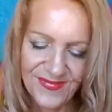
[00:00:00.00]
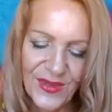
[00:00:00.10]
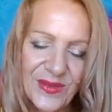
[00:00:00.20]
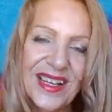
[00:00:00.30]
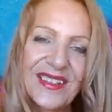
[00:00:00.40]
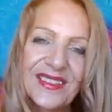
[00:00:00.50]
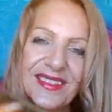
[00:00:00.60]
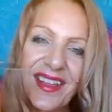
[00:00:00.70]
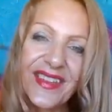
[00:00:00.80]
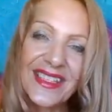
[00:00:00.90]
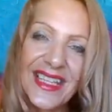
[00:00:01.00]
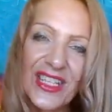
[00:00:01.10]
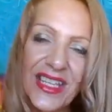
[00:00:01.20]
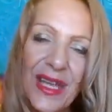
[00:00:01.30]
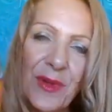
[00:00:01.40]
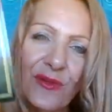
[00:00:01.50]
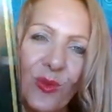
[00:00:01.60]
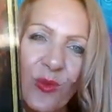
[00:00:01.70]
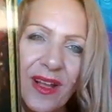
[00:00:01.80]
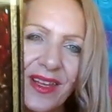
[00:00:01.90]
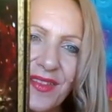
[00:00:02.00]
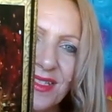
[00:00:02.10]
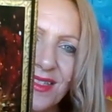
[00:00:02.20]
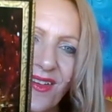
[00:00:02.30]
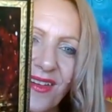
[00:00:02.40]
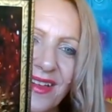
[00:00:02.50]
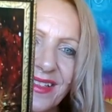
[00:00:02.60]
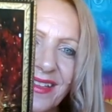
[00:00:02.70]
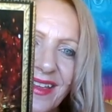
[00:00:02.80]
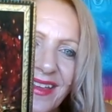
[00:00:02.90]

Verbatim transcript: Wow. I think this actually came out for one other sign.